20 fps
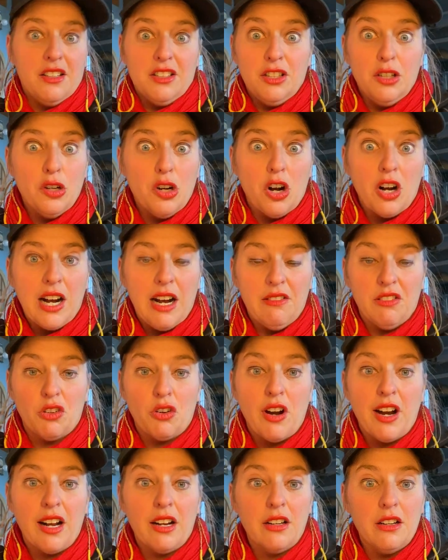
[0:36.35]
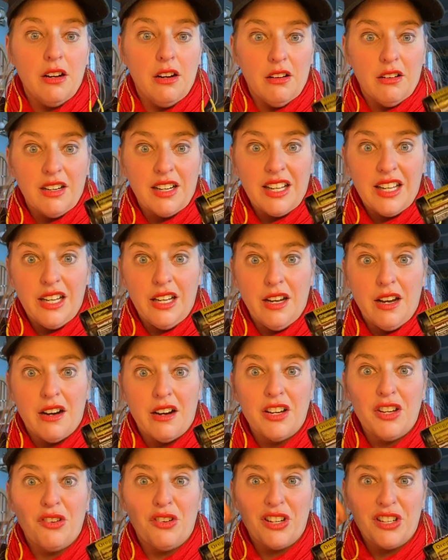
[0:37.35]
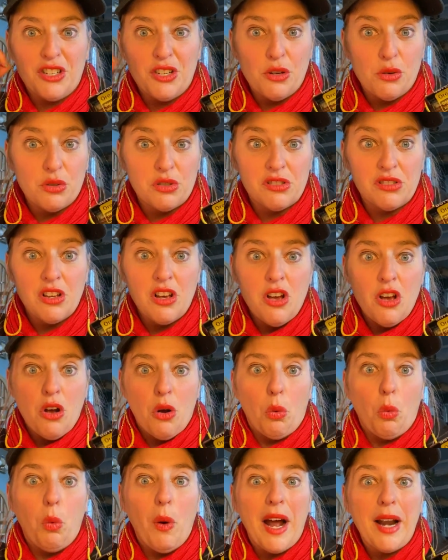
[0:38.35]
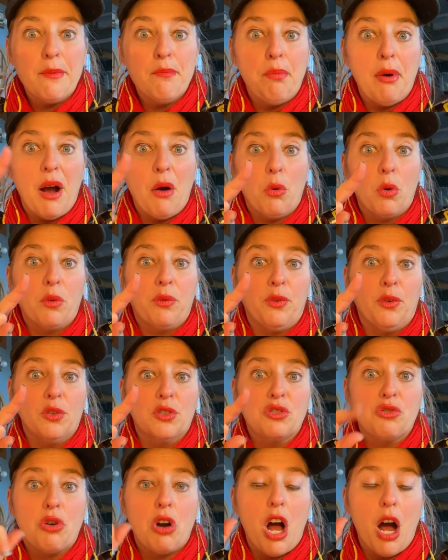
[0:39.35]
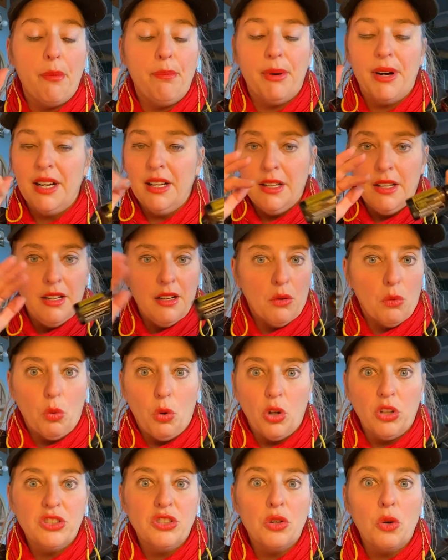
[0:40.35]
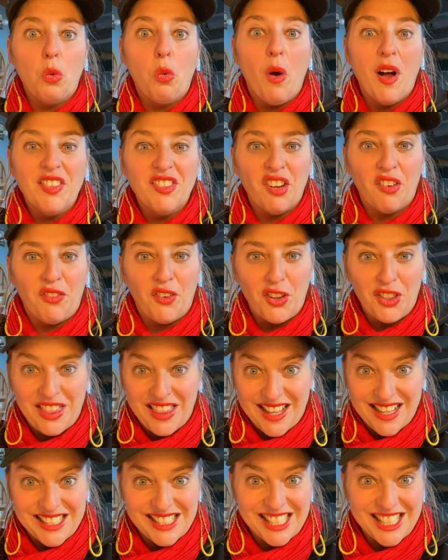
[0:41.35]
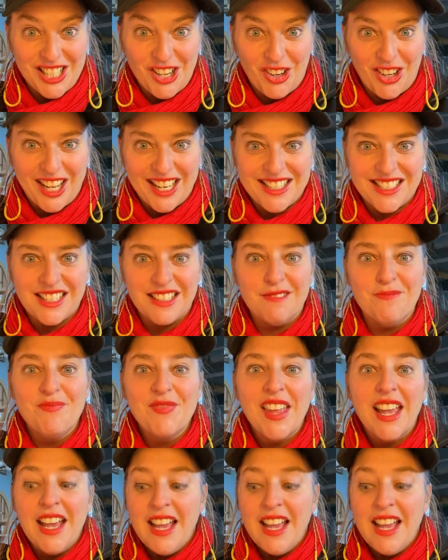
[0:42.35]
You don't have oregano. Here, you can use one powerful drop will do wonderful things in your kitchen.